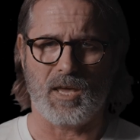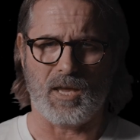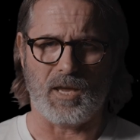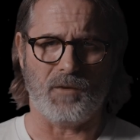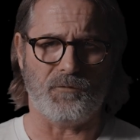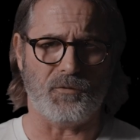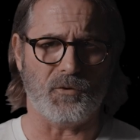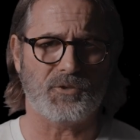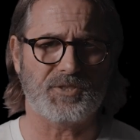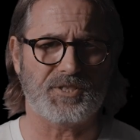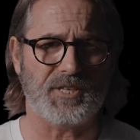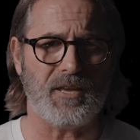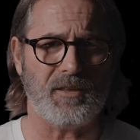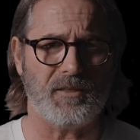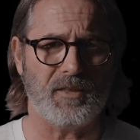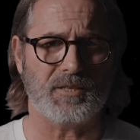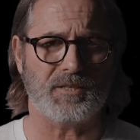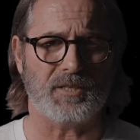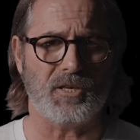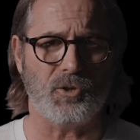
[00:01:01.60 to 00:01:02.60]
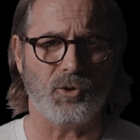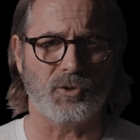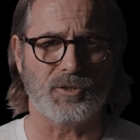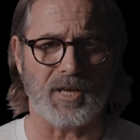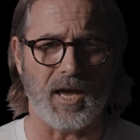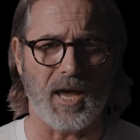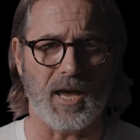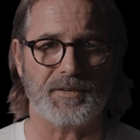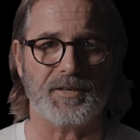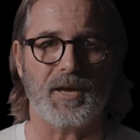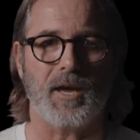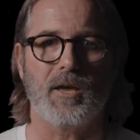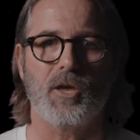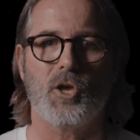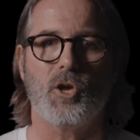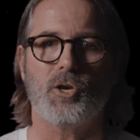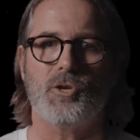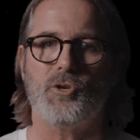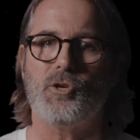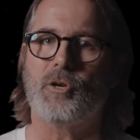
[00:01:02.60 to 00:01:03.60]
If you see this in your data,
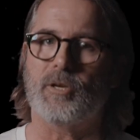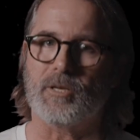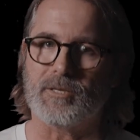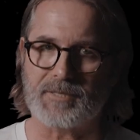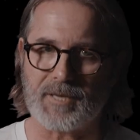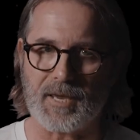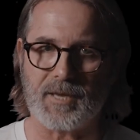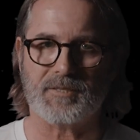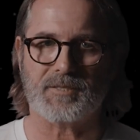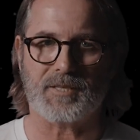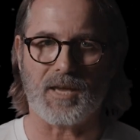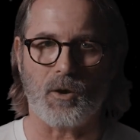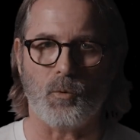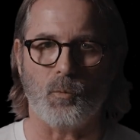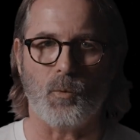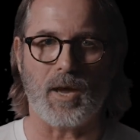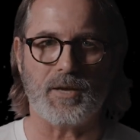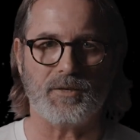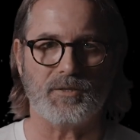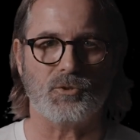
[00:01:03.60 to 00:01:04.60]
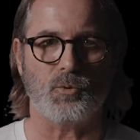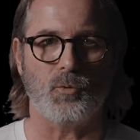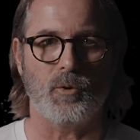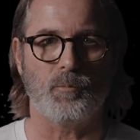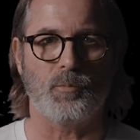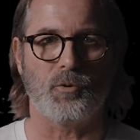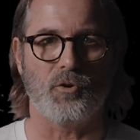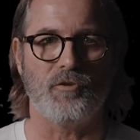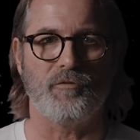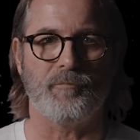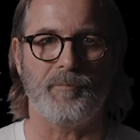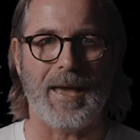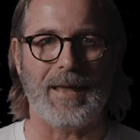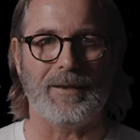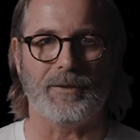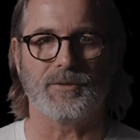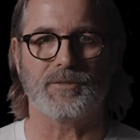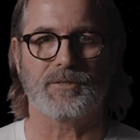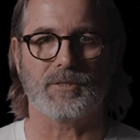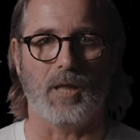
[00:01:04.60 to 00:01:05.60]
you can test out ways to improve
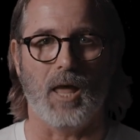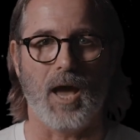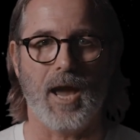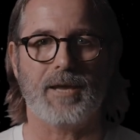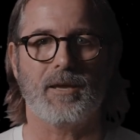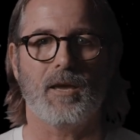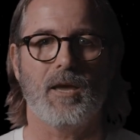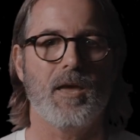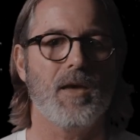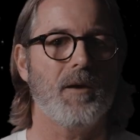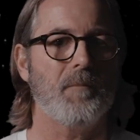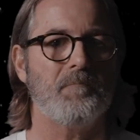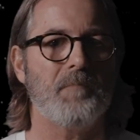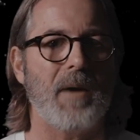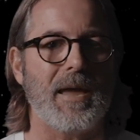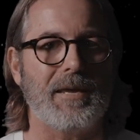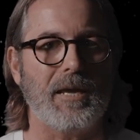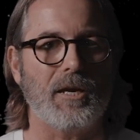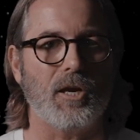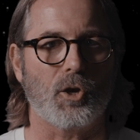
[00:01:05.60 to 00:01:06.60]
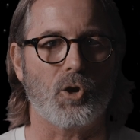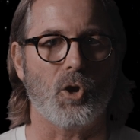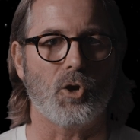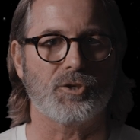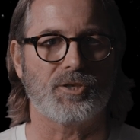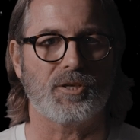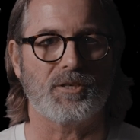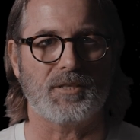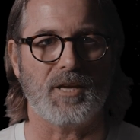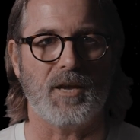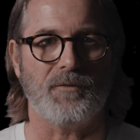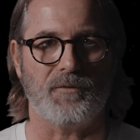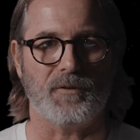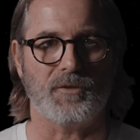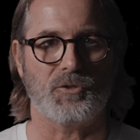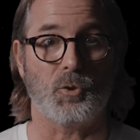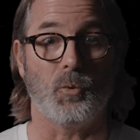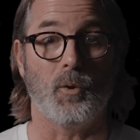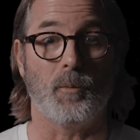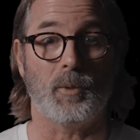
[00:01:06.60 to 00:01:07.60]
balance, like making a conscious
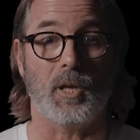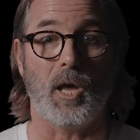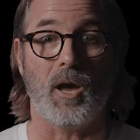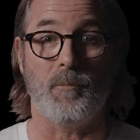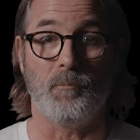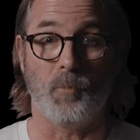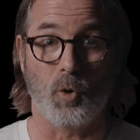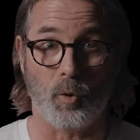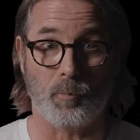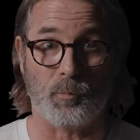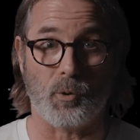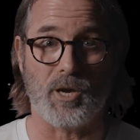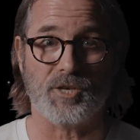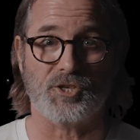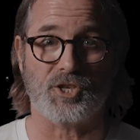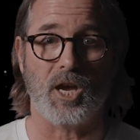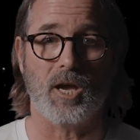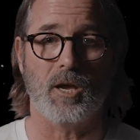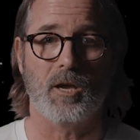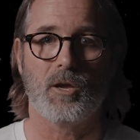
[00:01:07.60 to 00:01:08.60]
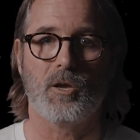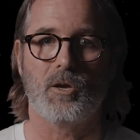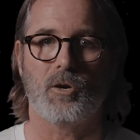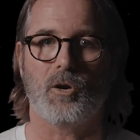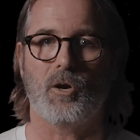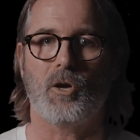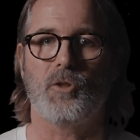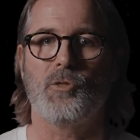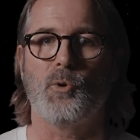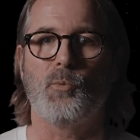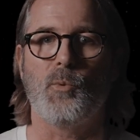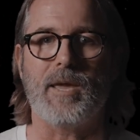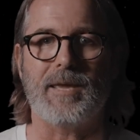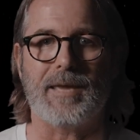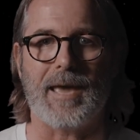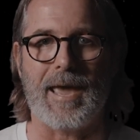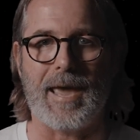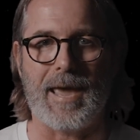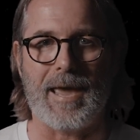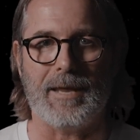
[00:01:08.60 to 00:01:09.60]
effort to apply more pressure on the
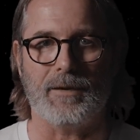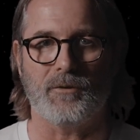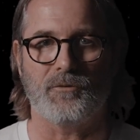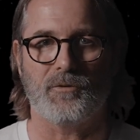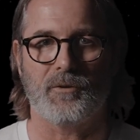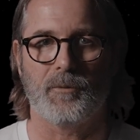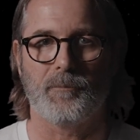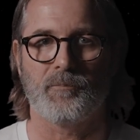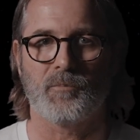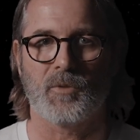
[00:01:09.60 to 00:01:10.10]
weaker hand.